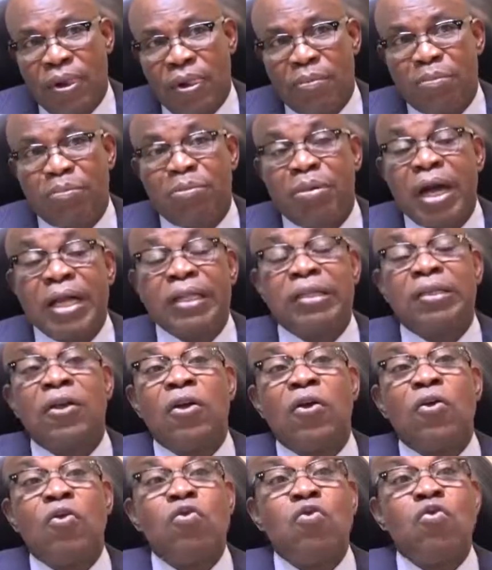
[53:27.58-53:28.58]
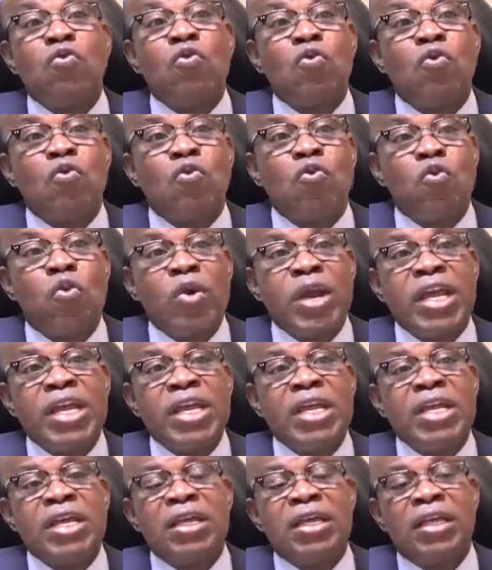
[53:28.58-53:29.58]
But
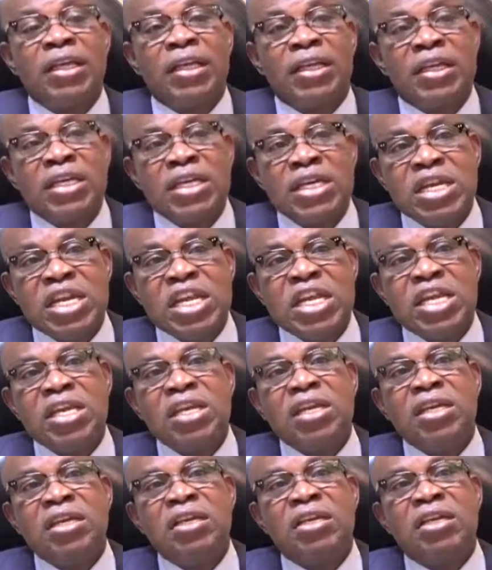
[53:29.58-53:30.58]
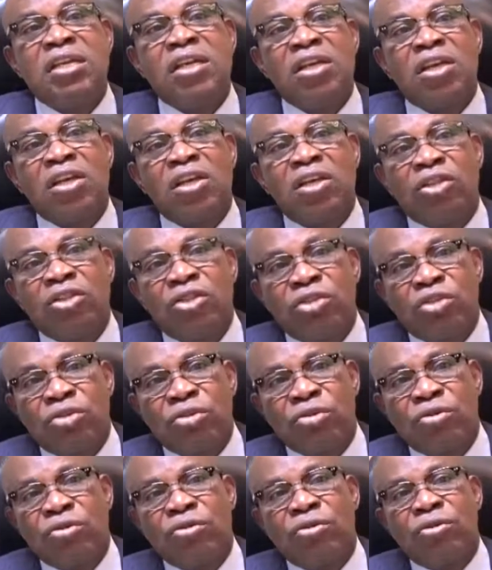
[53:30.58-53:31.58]
we need
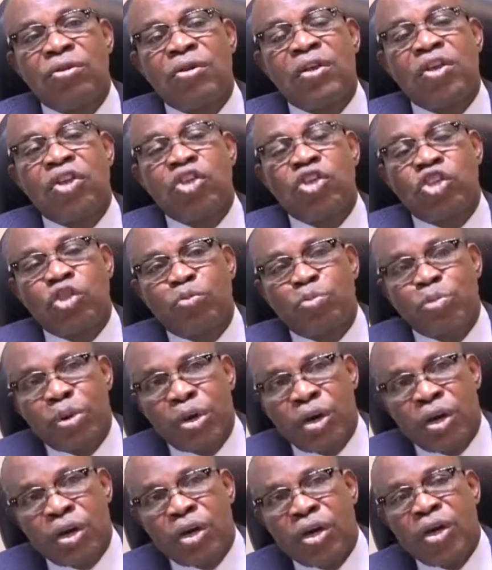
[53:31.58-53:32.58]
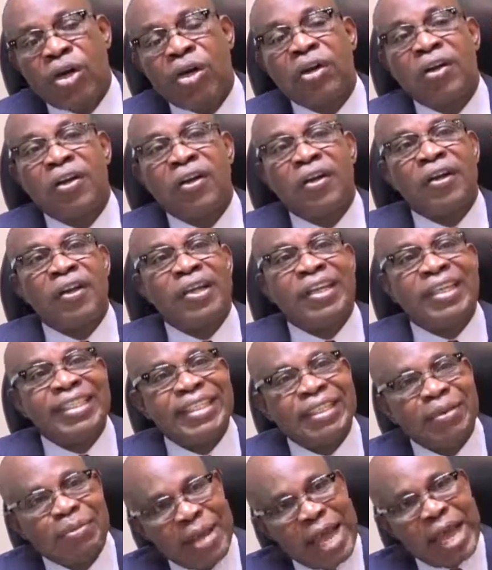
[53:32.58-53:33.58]
to spur
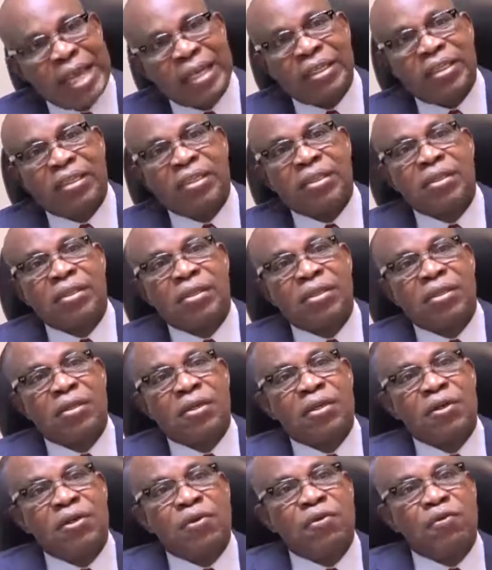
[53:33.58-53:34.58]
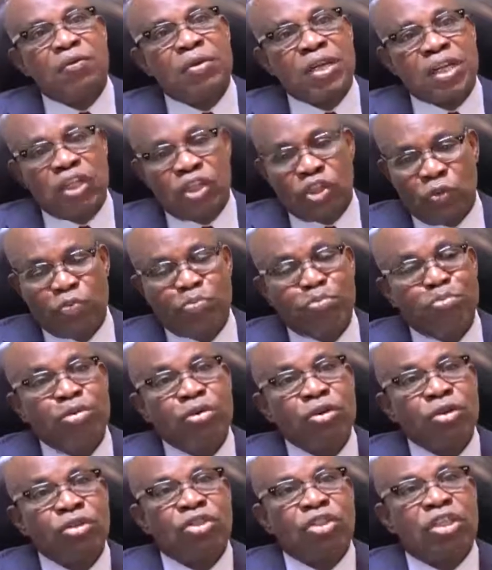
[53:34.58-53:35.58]
demand. We need to
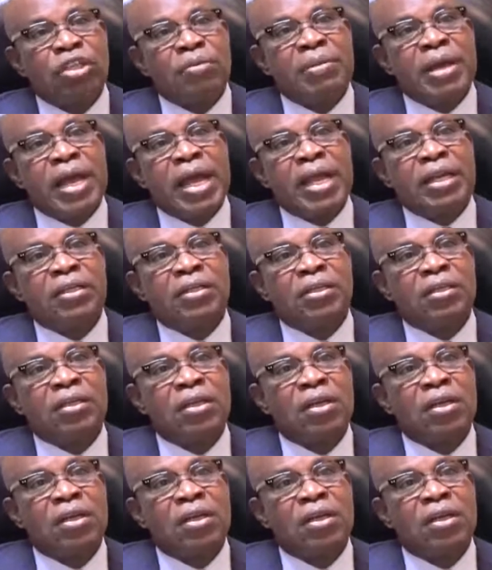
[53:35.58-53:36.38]
push demand